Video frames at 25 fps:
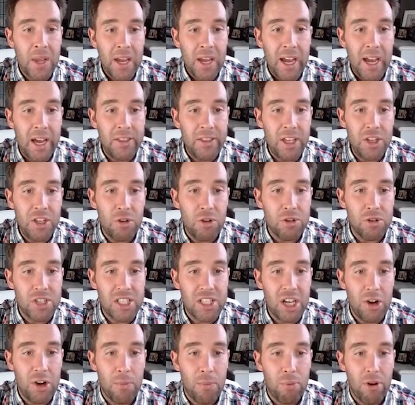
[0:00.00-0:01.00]
and then your
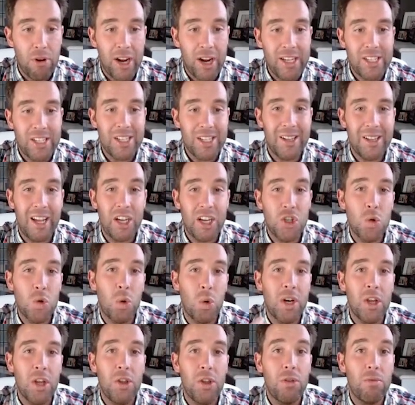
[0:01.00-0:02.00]
sale price to like
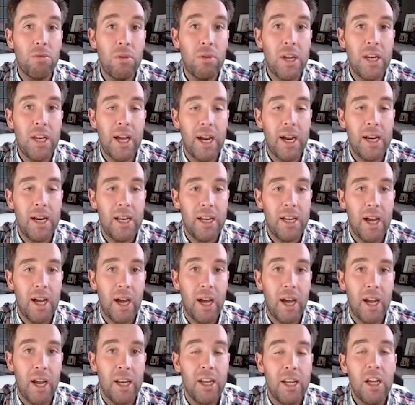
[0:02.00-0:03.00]

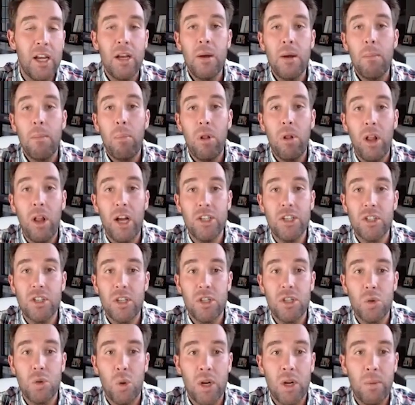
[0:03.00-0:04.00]
$23.99 plus the
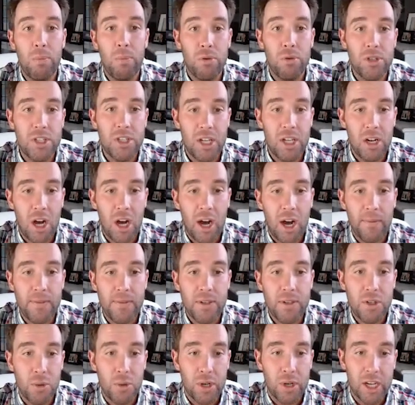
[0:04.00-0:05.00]
20% off,
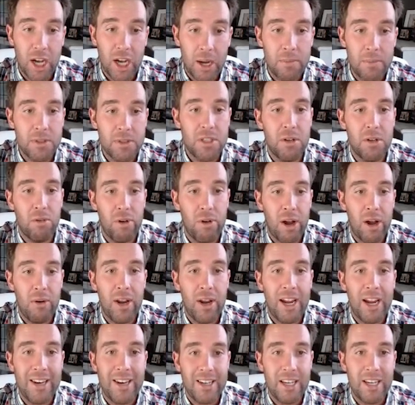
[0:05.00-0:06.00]
so it comes to around
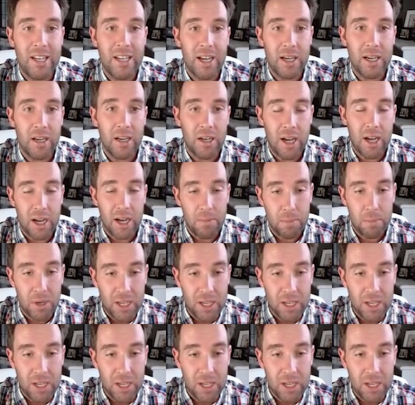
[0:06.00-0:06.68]
$19.99.